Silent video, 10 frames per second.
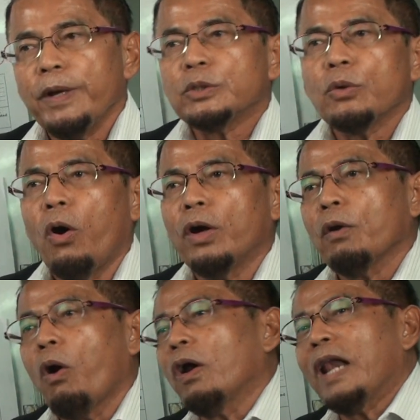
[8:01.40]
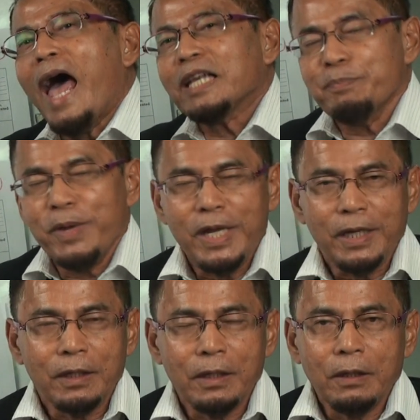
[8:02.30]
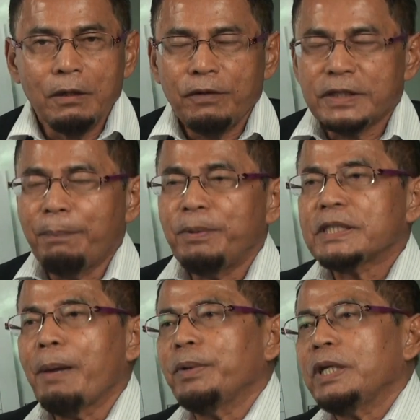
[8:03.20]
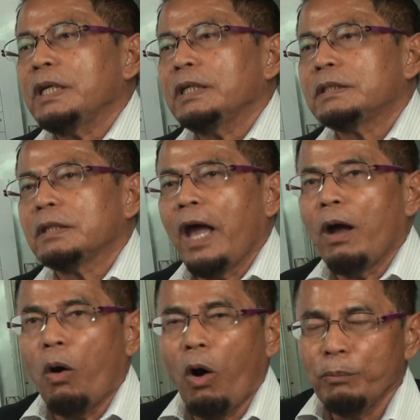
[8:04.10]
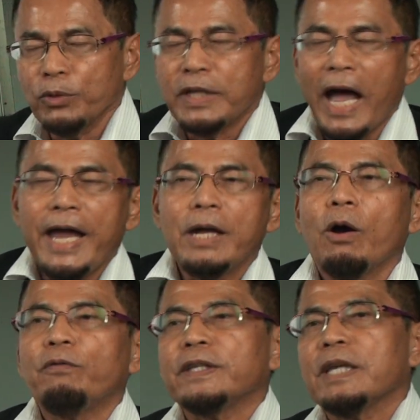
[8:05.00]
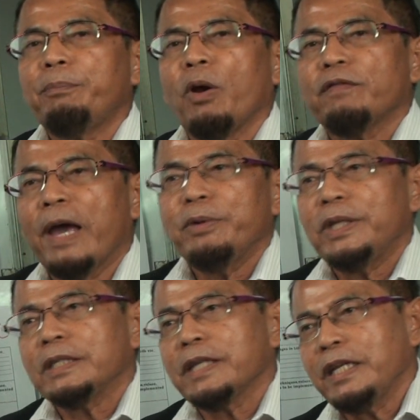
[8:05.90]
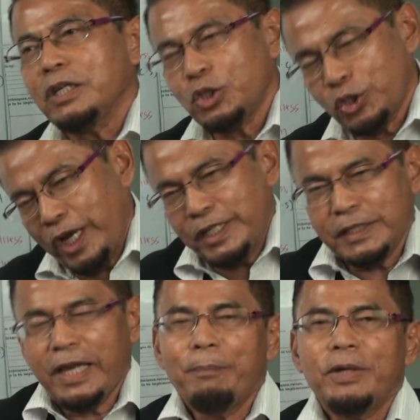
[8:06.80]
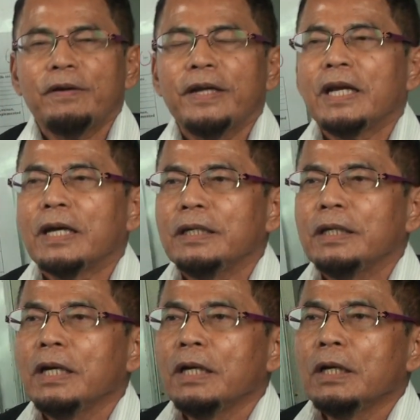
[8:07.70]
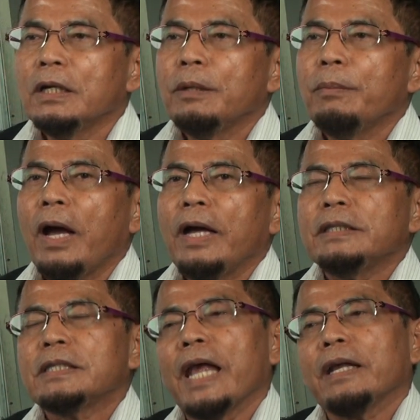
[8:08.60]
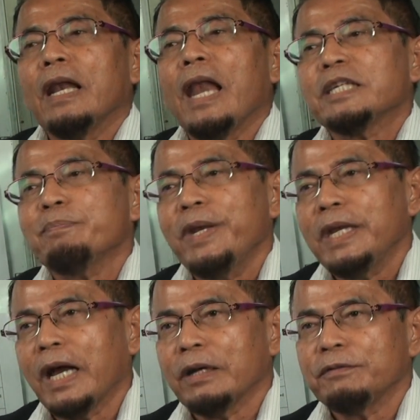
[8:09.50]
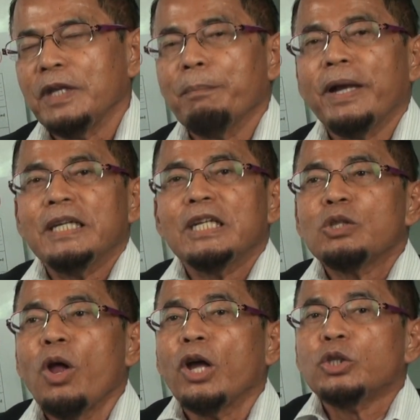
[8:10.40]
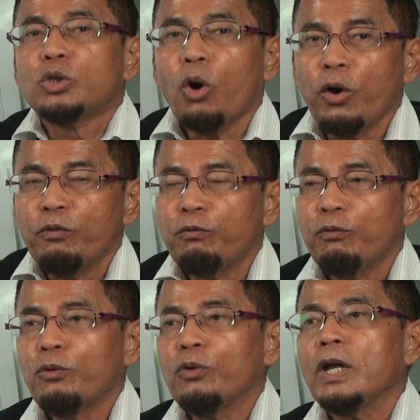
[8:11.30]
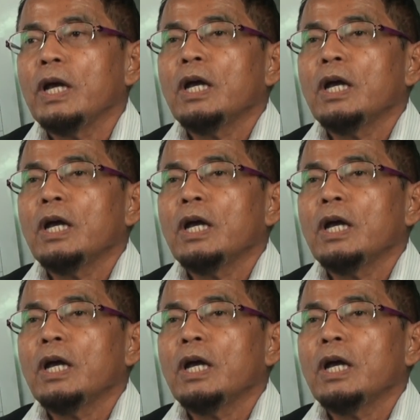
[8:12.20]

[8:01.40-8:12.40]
and so on, or last minute. For example, somebody is almost dying of, for example, of diabetics, then he changed his habit radically. It's like a last minute kind of thing. But it is not a joyful